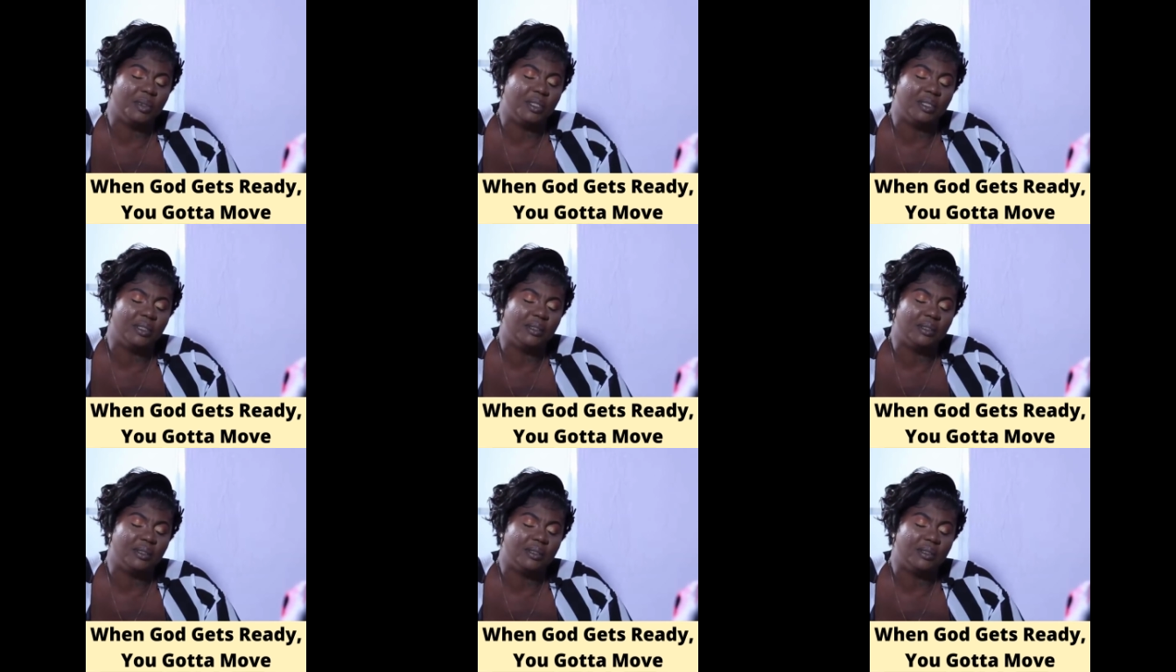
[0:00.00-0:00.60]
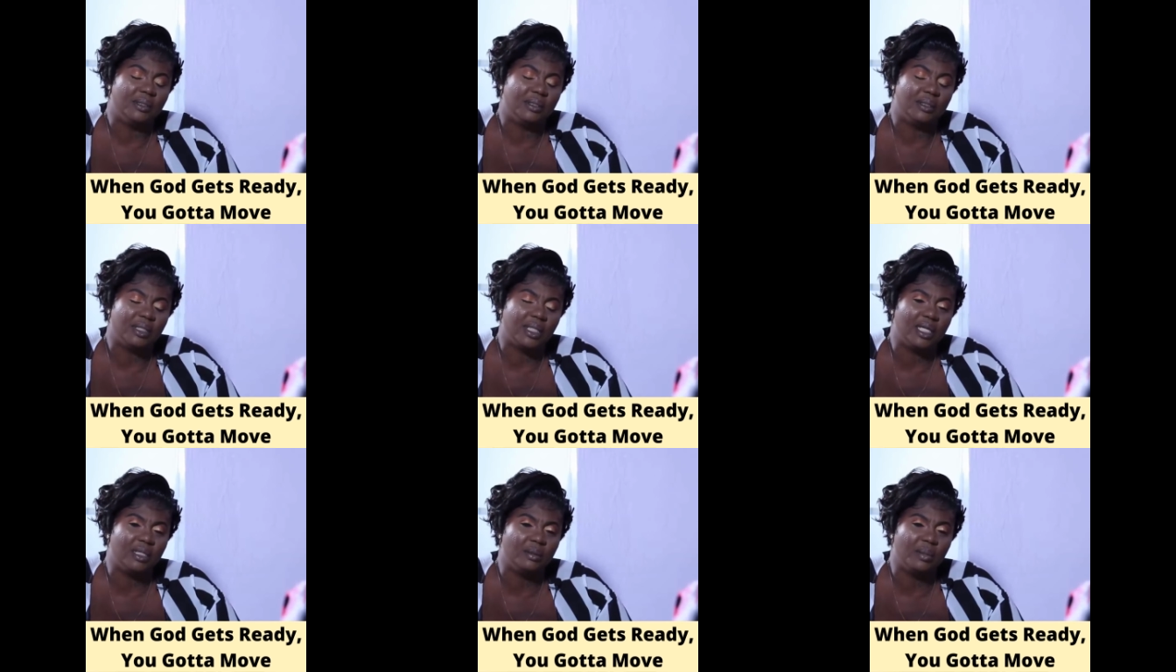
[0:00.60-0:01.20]
me.
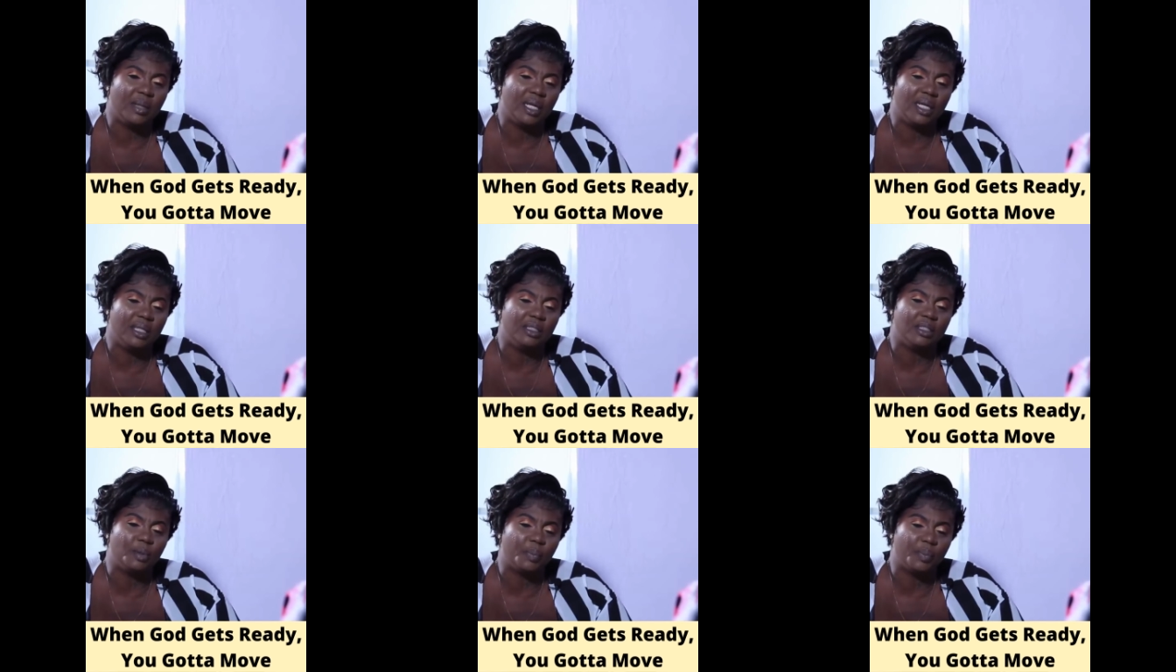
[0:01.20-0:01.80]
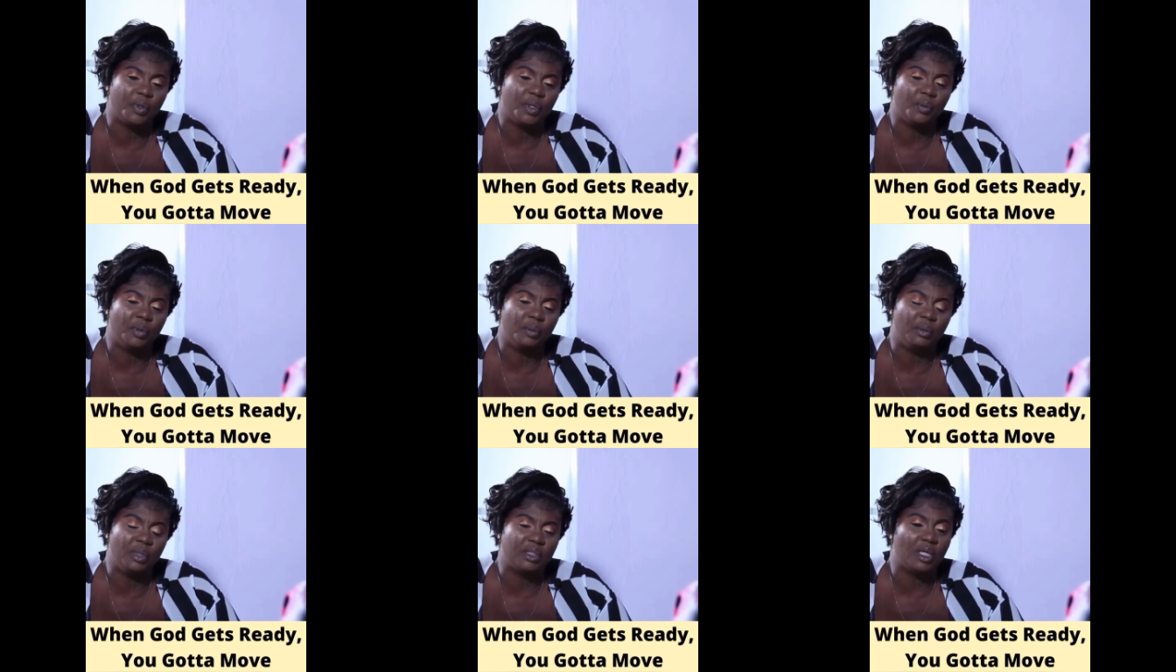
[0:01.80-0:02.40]
She held my hand, she prayed
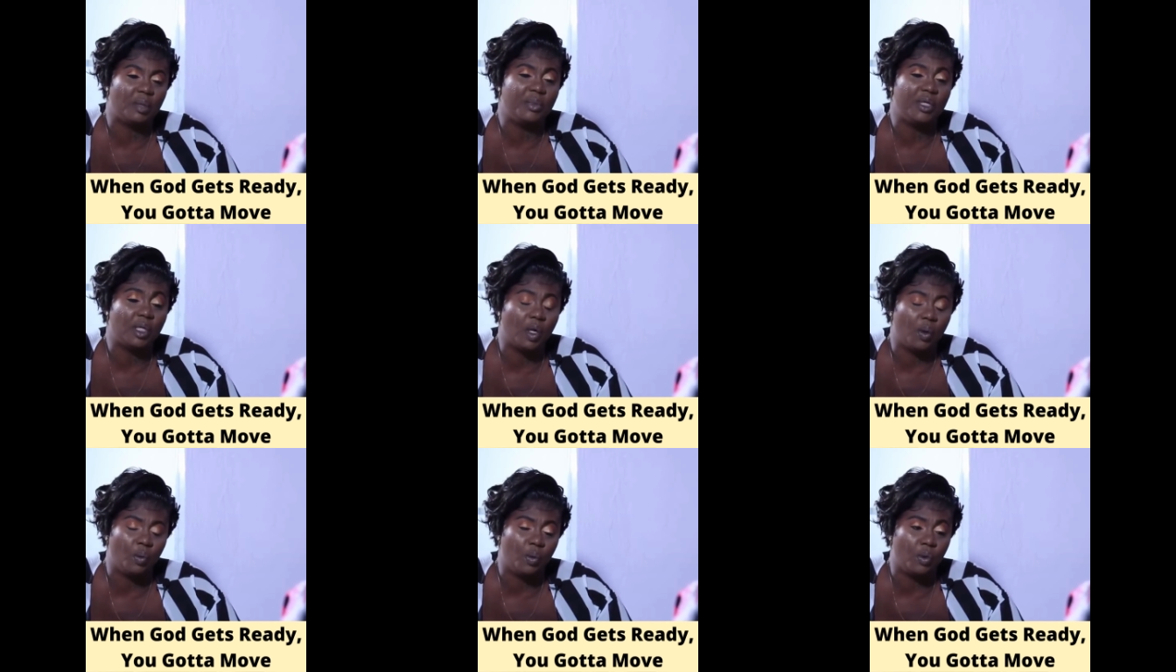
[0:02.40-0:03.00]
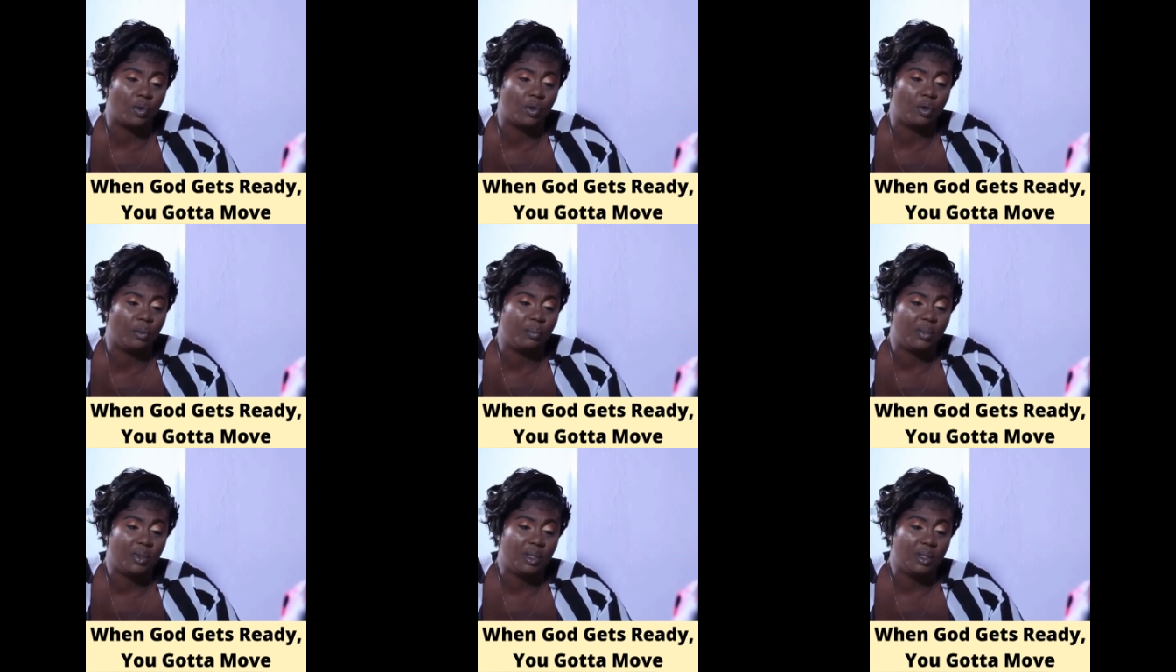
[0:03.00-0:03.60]
with me. Tamika
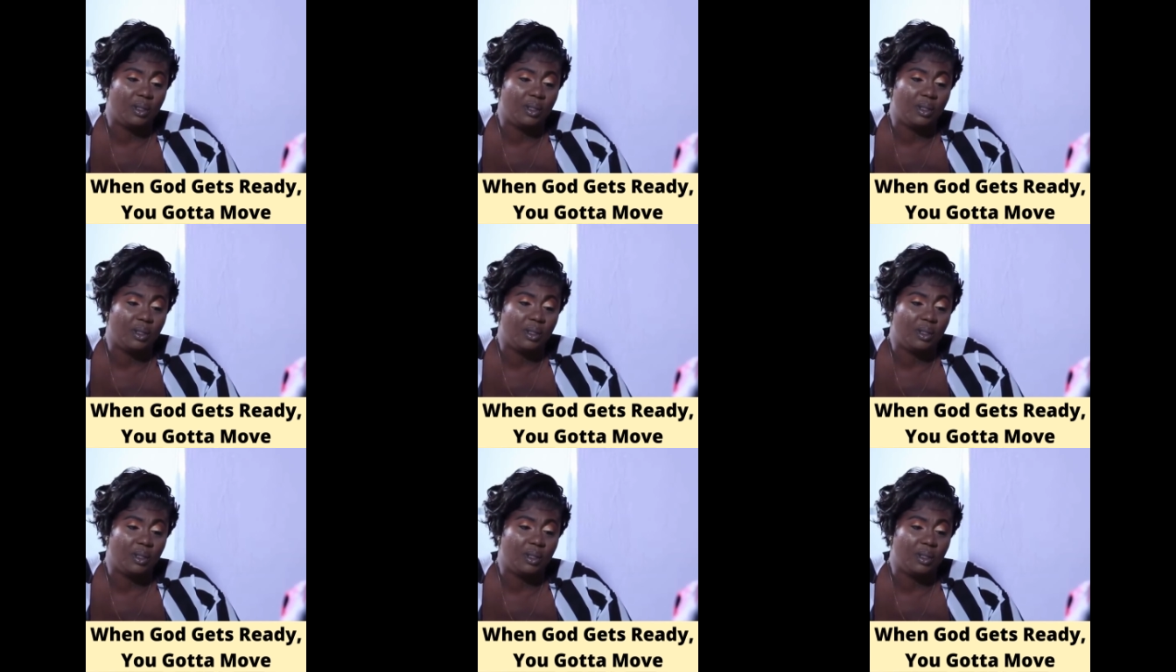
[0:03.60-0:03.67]
woke up.